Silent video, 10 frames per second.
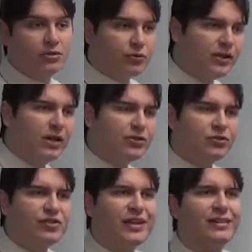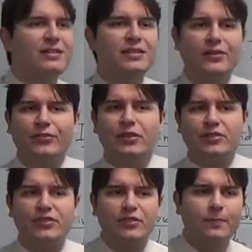Try to understand the
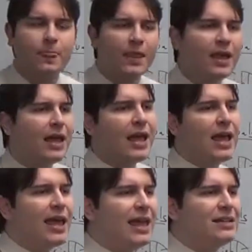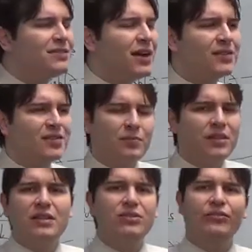difference. It's not
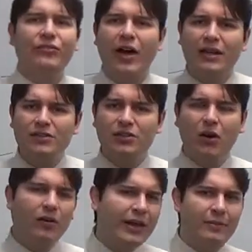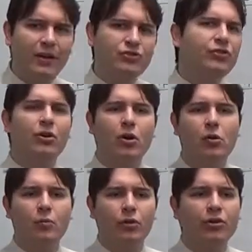something that you'll find all that much in the
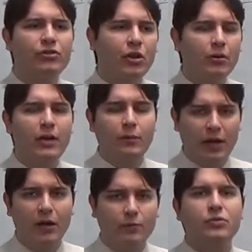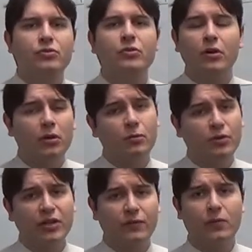homework, though it will help you do the
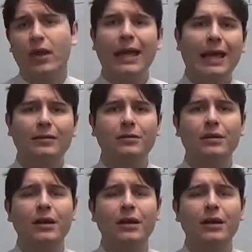homework if you can.